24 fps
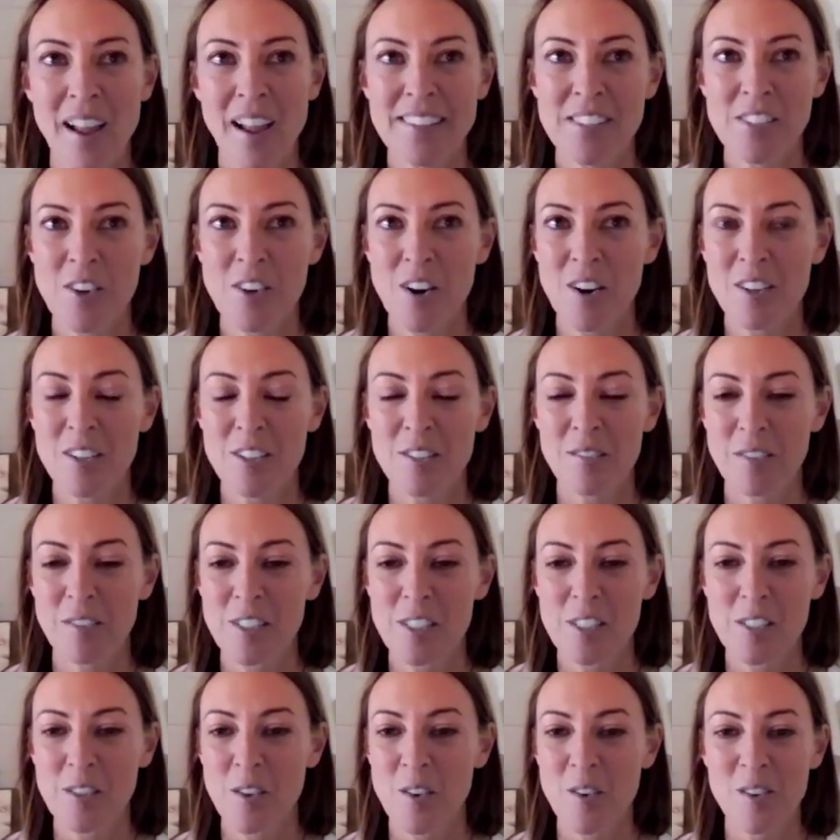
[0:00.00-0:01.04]
I struggled
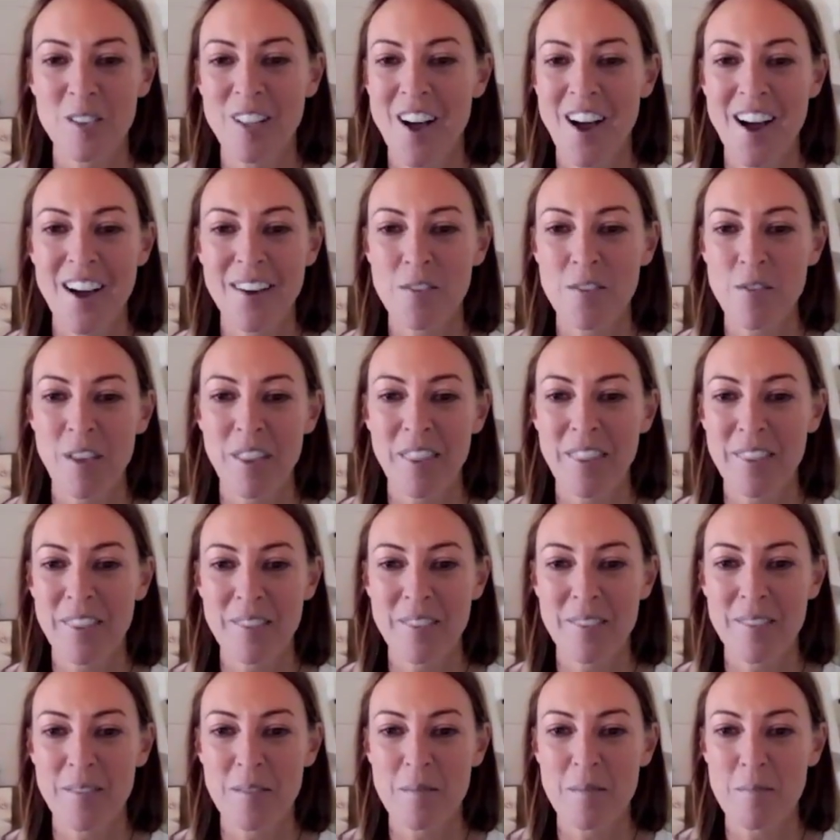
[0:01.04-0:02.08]
for so long with
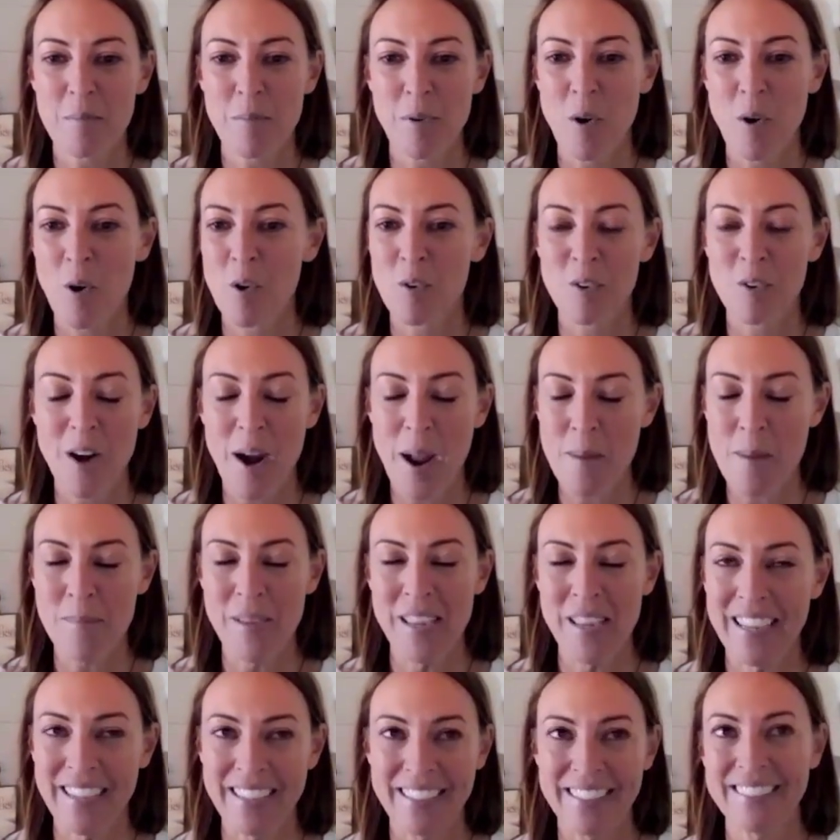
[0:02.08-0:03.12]

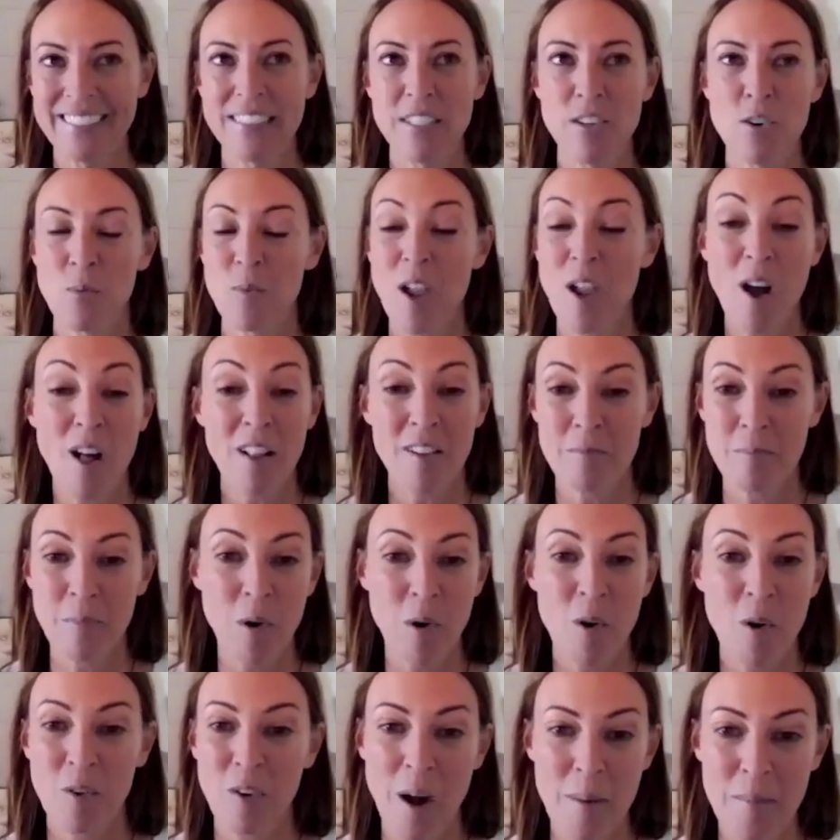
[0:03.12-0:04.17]
programming. We all have
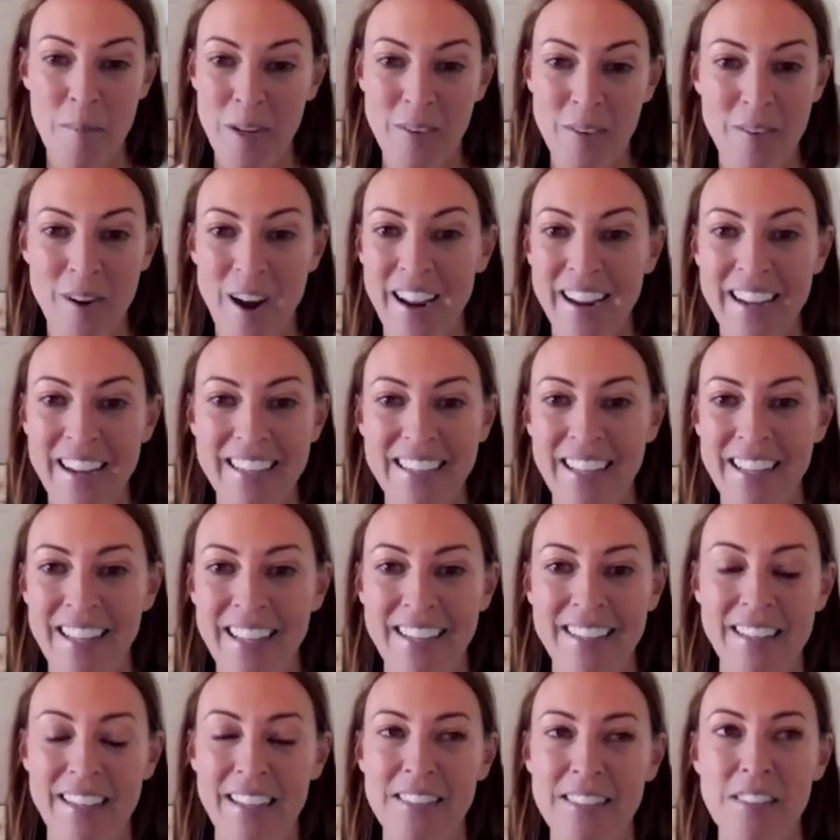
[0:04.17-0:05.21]
programming, right?
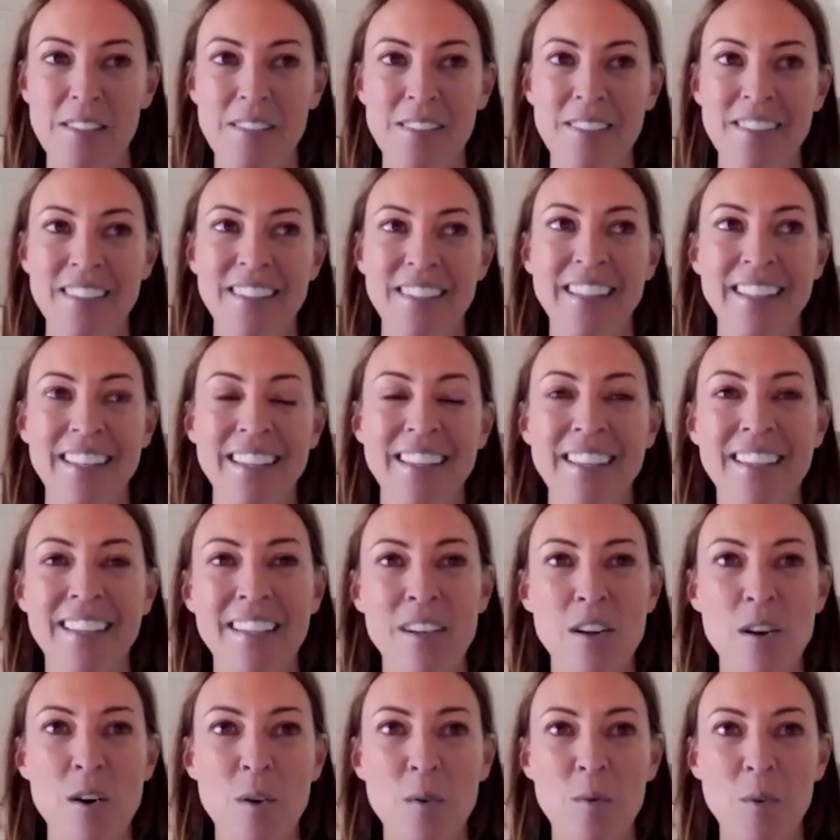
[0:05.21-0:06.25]
And it's
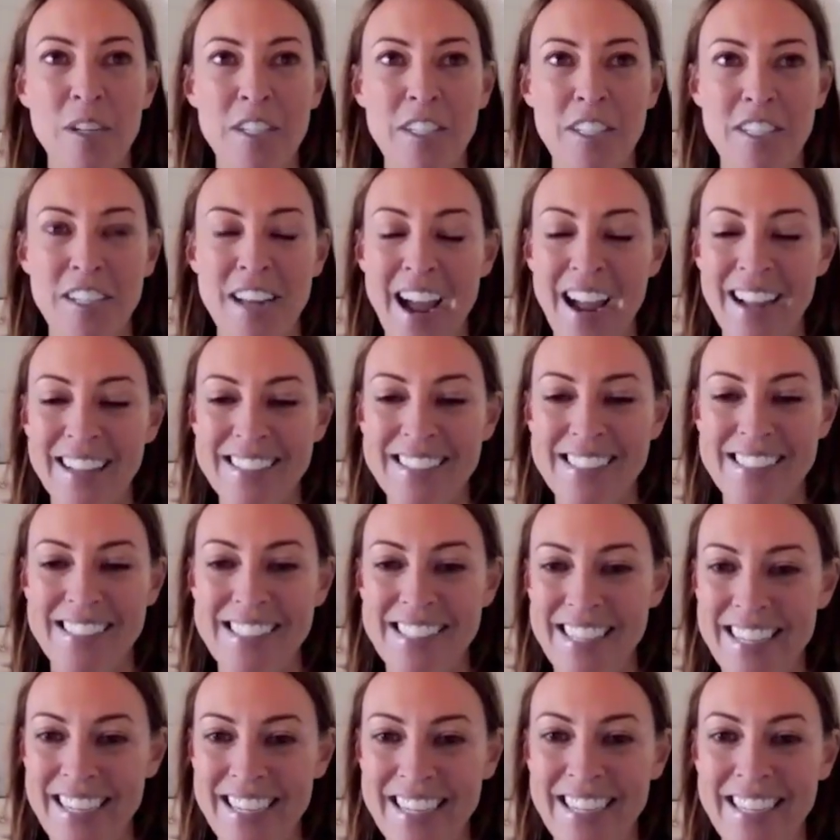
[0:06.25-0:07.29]
when you're not
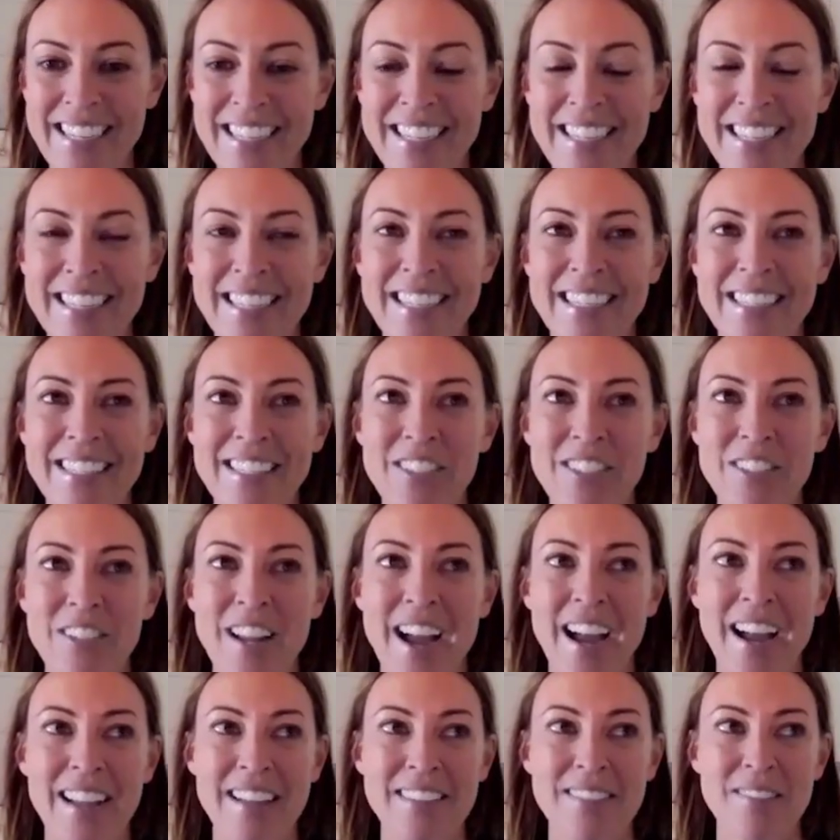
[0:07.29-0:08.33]
seen and you're
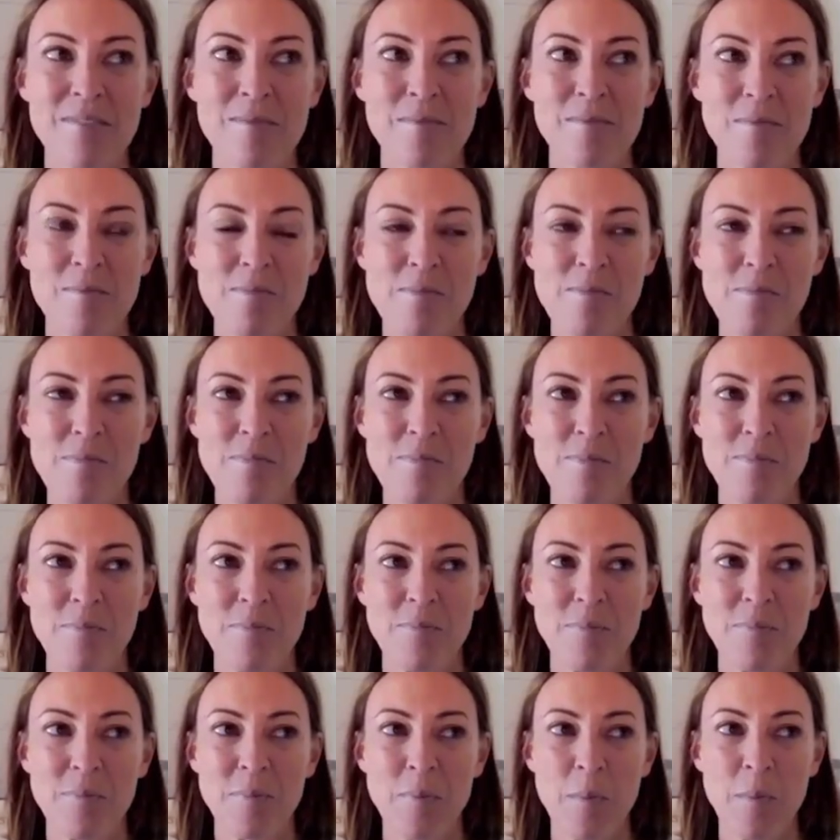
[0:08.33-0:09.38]
not
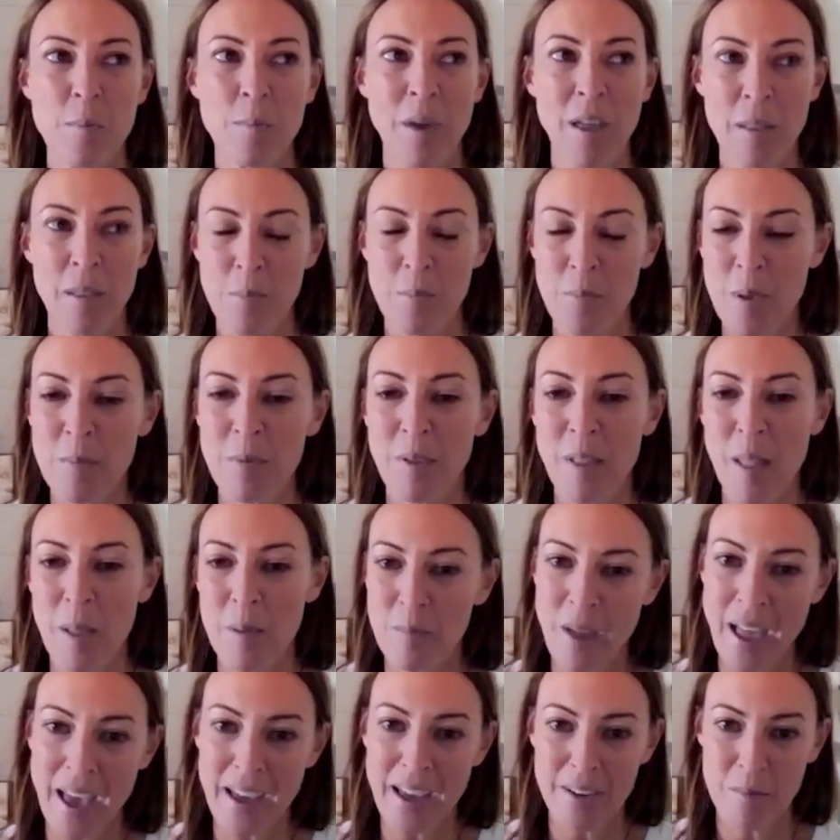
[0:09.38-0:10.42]
by the people
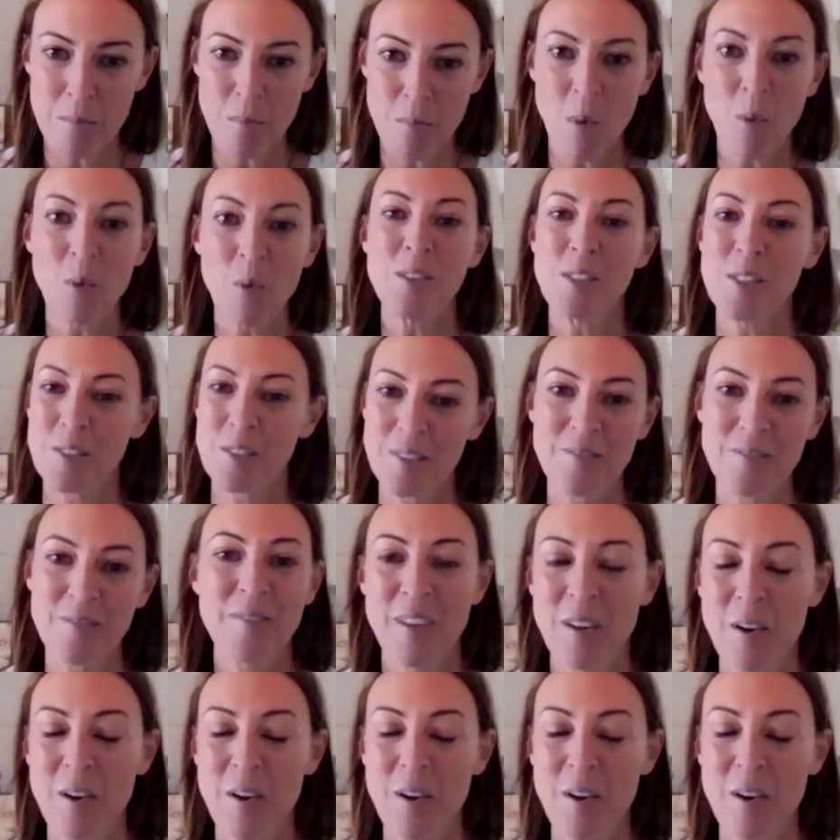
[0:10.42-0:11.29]
that matter most,